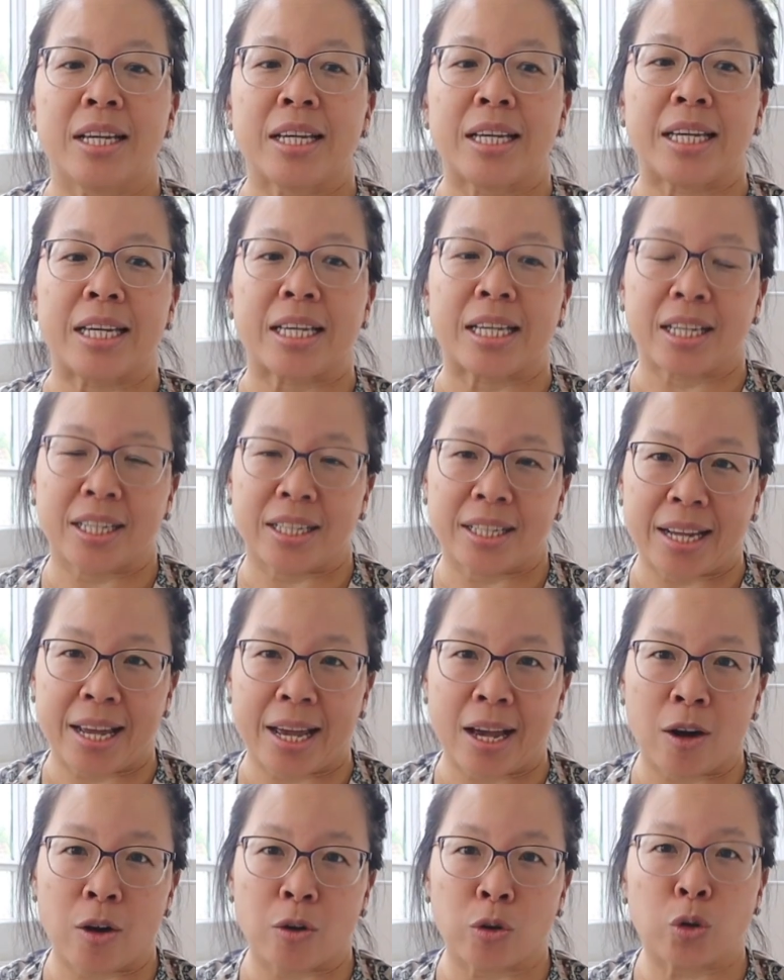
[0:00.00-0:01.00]
He can
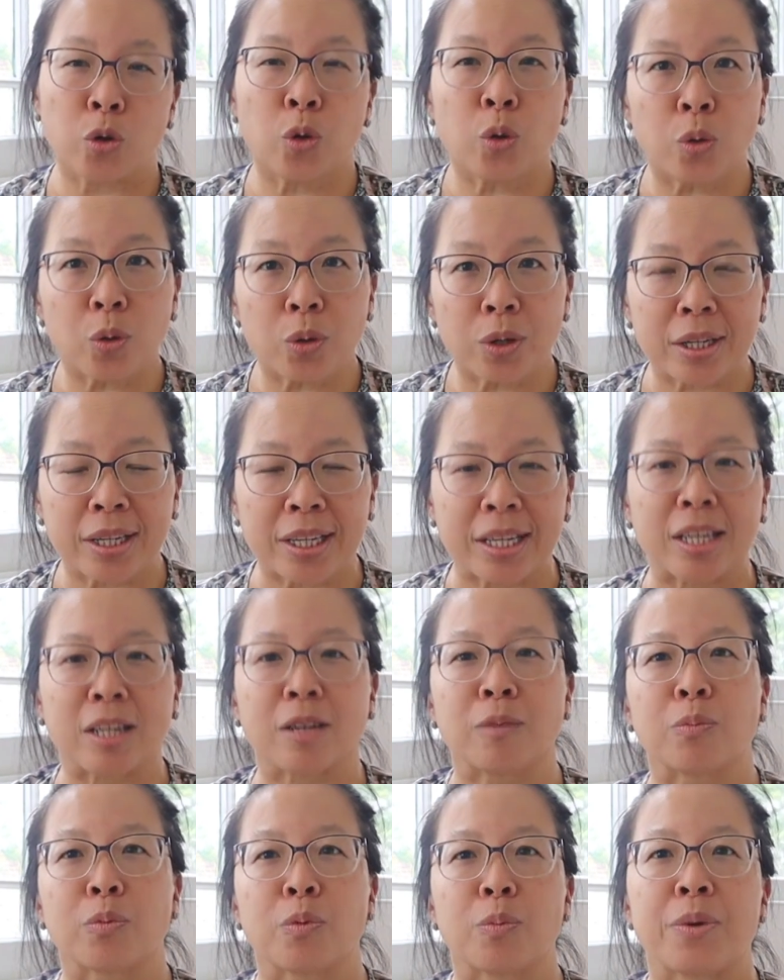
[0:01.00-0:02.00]
now cook, he
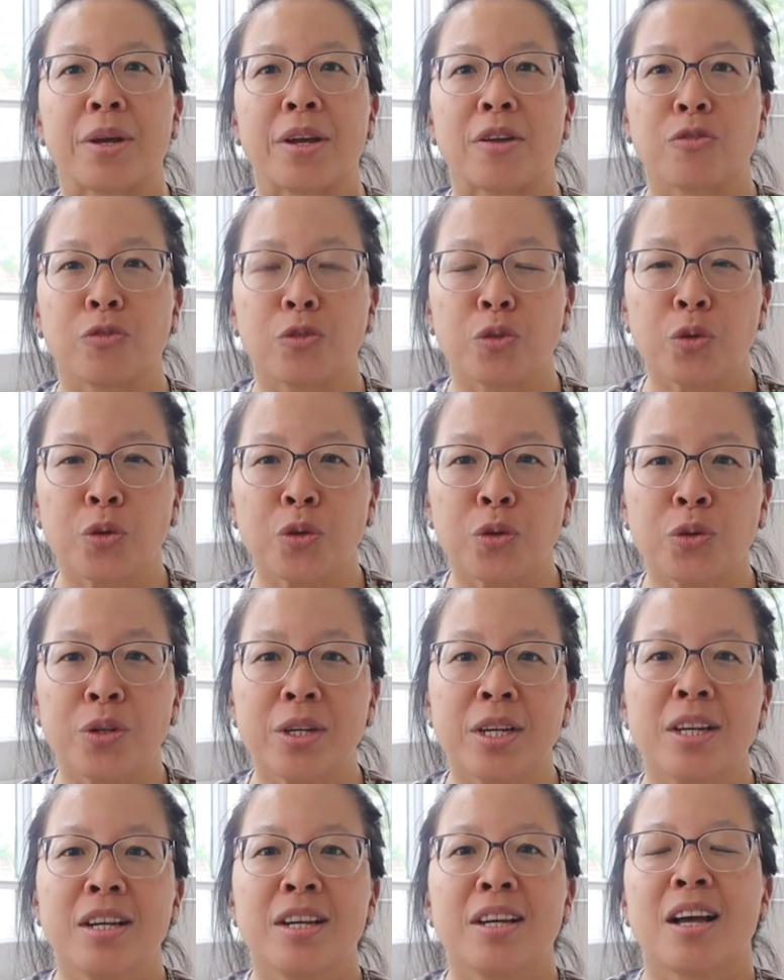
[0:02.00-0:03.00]
can prepare
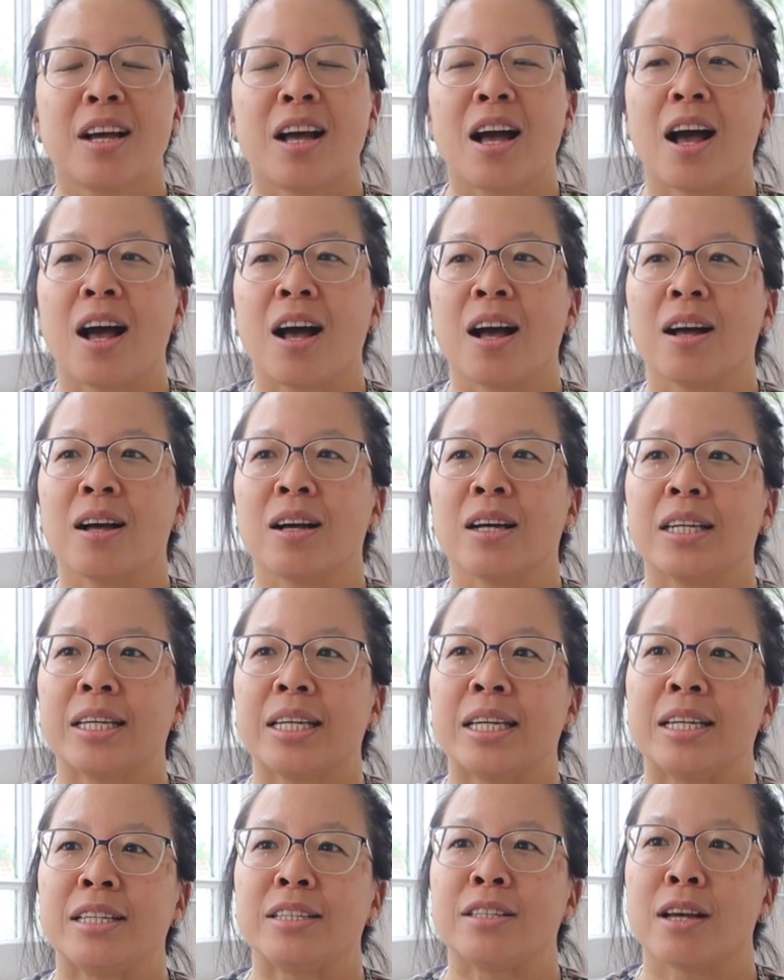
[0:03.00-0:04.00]
food, uh,
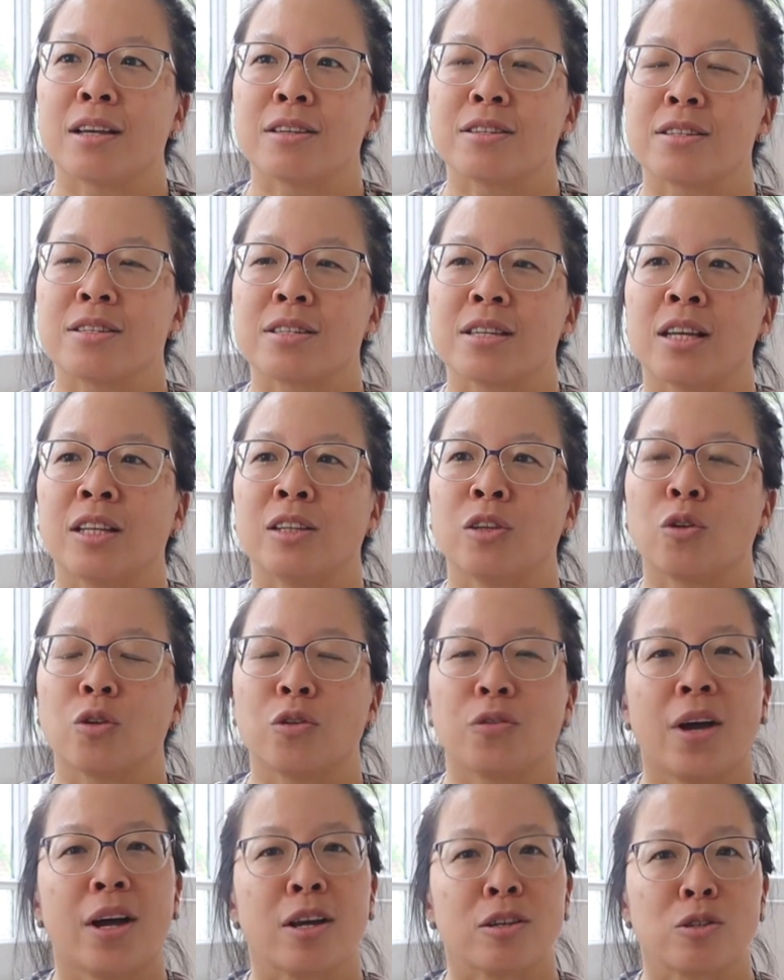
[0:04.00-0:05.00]
he does a lot
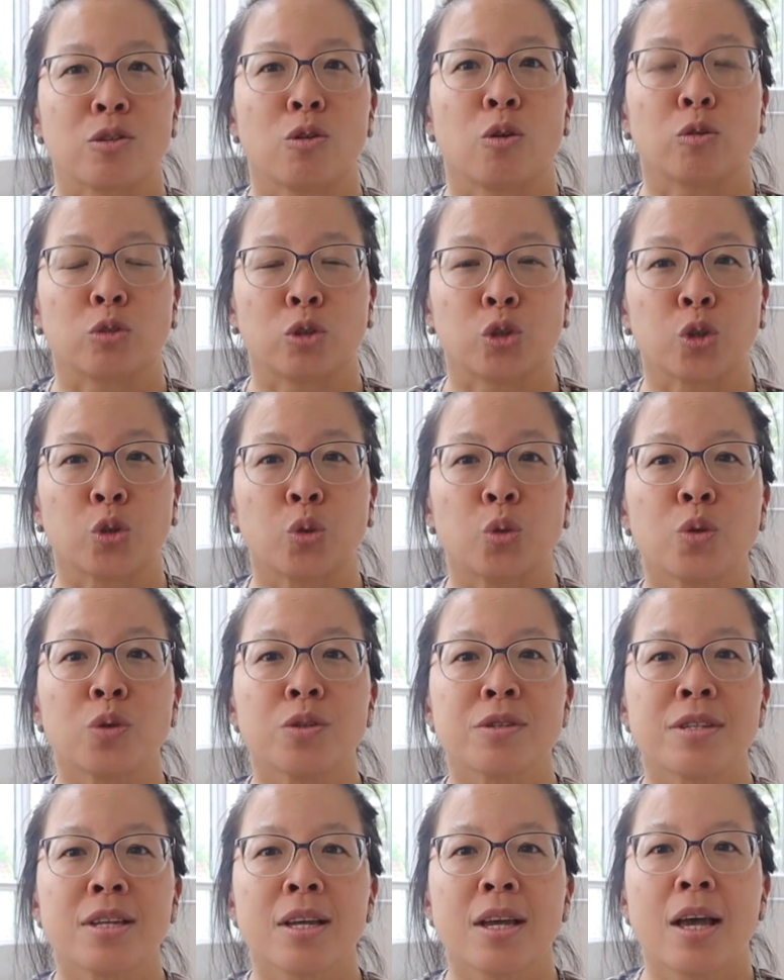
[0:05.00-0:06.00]
of household
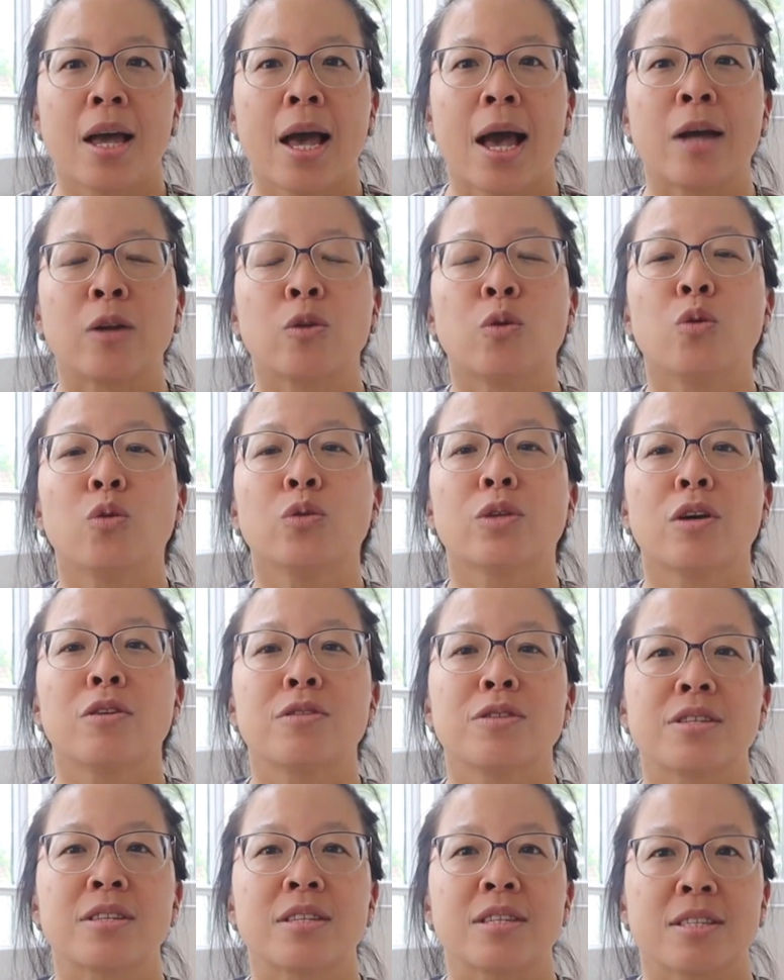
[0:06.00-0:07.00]
chores and all
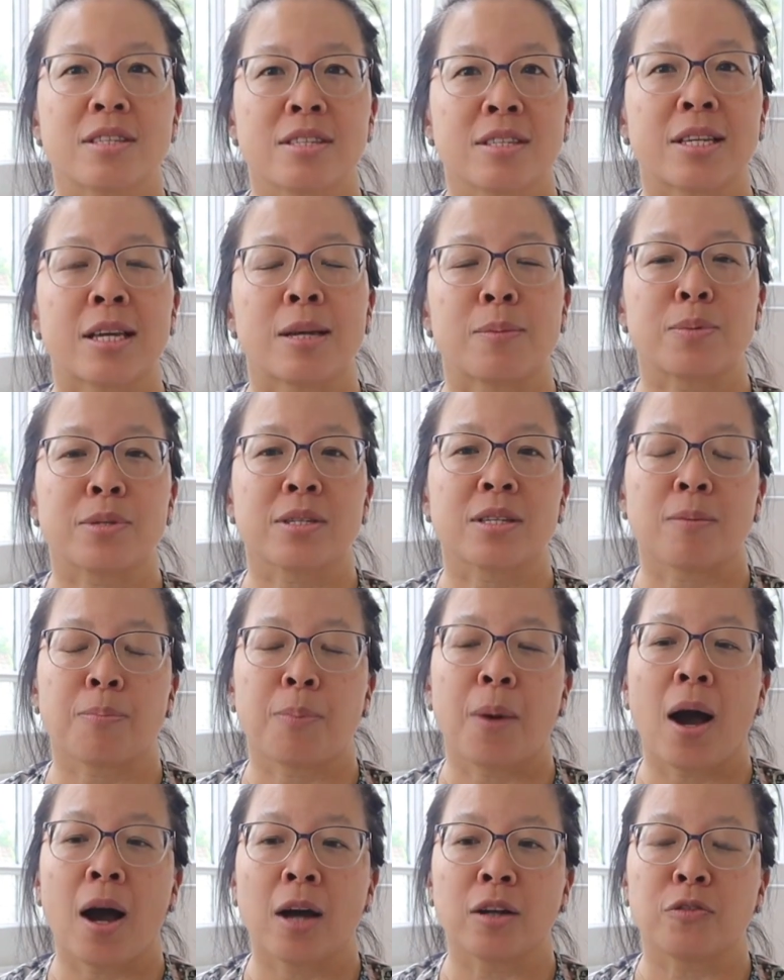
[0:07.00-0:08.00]
those steps are
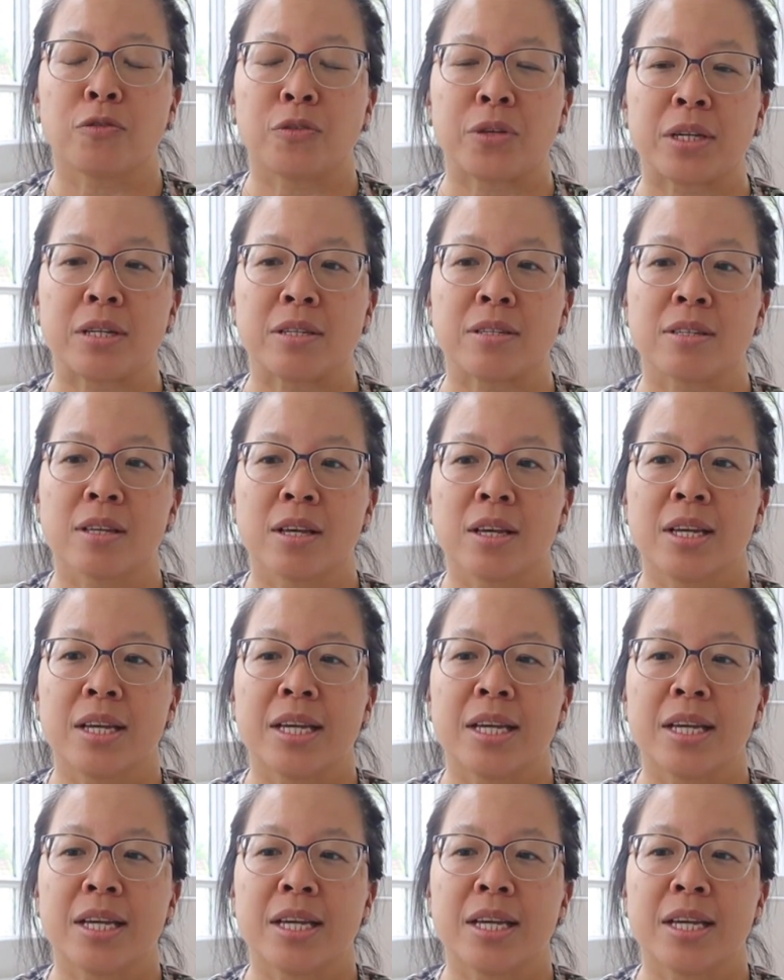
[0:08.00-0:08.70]
part of his